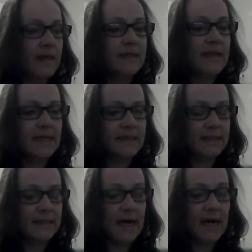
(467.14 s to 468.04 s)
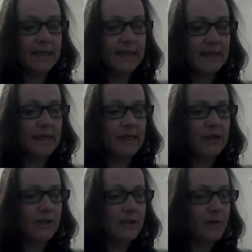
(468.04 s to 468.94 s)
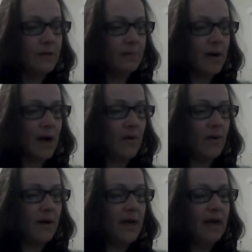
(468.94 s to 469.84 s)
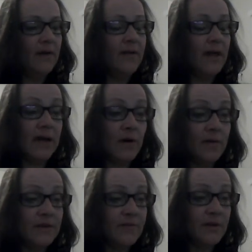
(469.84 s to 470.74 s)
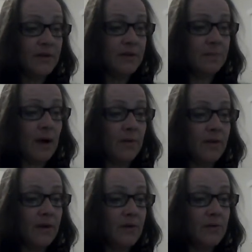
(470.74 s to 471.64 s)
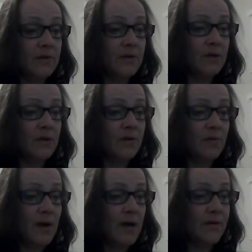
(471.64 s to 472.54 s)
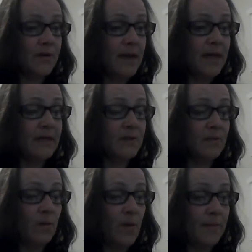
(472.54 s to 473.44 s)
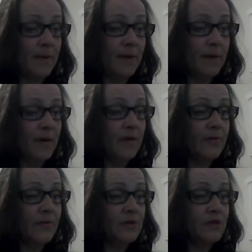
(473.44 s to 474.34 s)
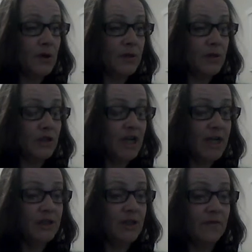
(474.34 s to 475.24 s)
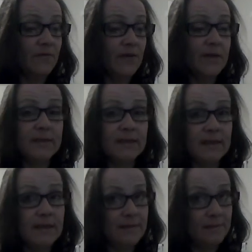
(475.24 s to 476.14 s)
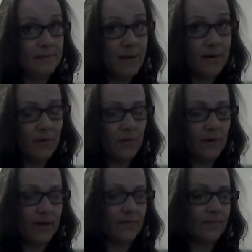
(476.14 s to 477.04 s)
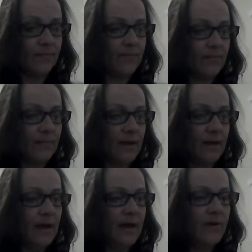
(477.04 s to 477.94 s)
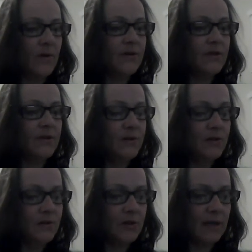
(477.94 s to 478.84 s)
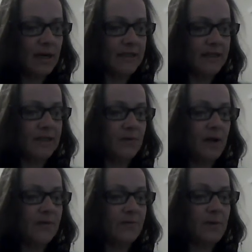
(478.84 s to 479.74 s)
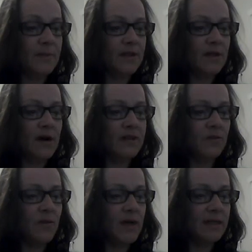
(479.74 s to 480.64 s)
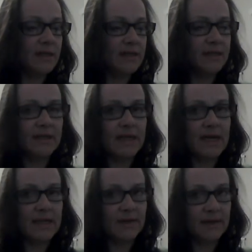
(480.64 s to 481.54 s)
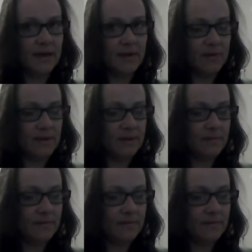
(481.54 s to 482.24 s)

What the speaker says: Tesla's idea to use the power in the ionosphere to power the Earth was turned around and made into a weapon through changing the frequency to microwave. In order to neutralize these waves, we must cause a resonance to cancel it out.